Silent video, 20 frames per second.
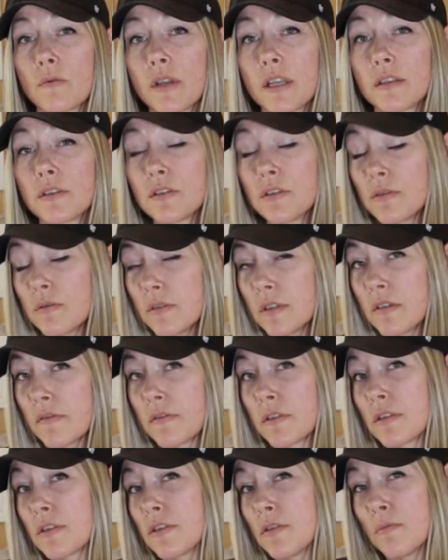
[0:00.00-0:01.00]
ran two
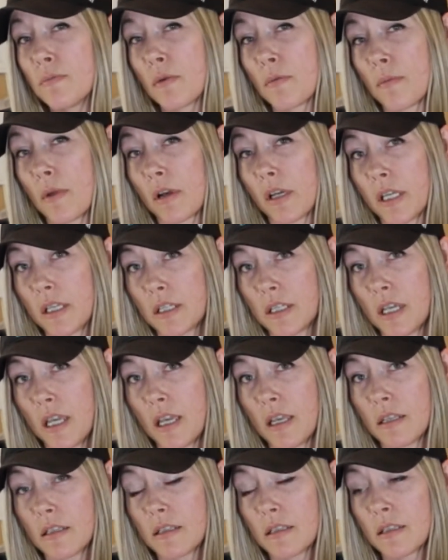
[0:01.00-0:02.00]
different supermarket
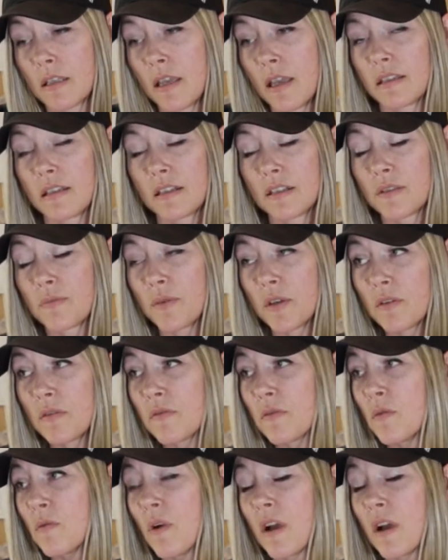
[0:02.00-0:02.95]
chains, and his beautiful